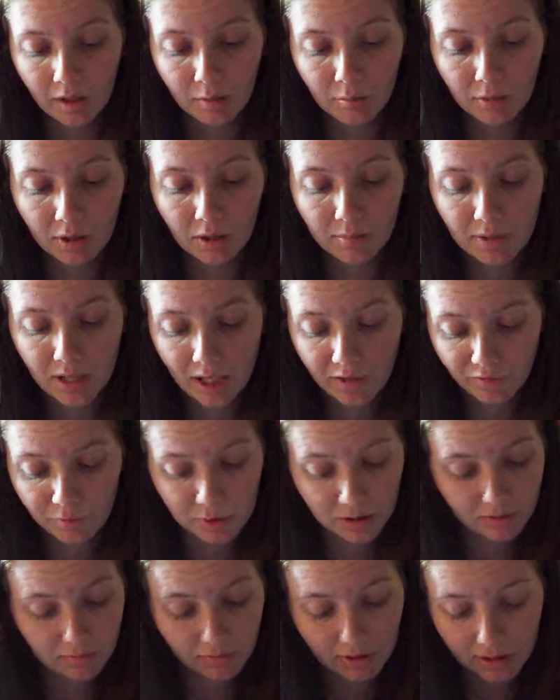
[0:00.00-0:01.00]
But um, yeah,
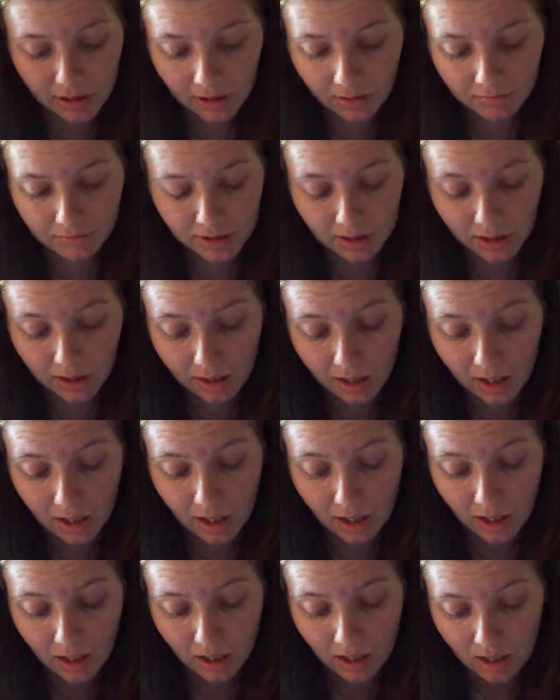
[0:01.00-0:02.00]
everybody really loved it
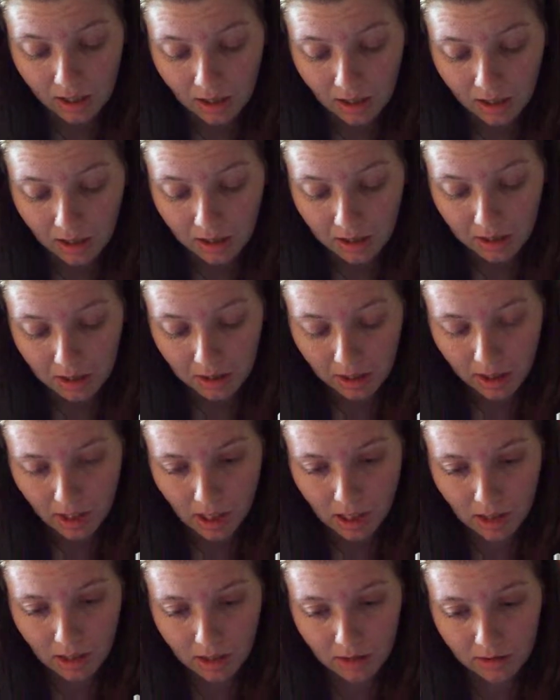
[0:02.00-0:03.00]

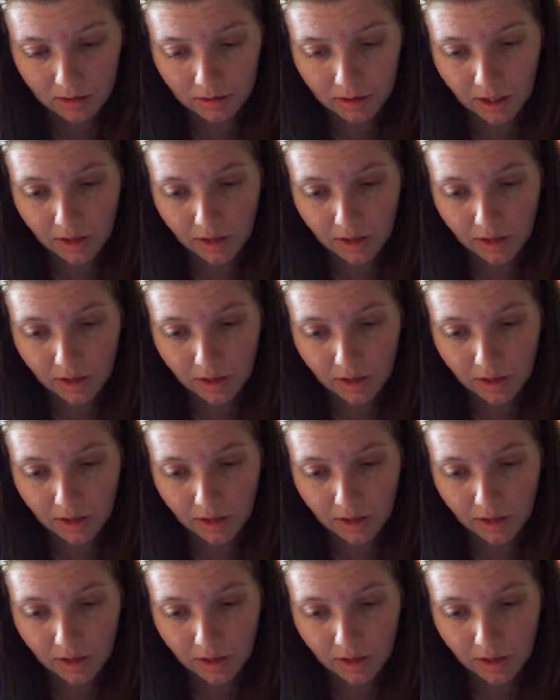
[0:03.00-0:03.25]
and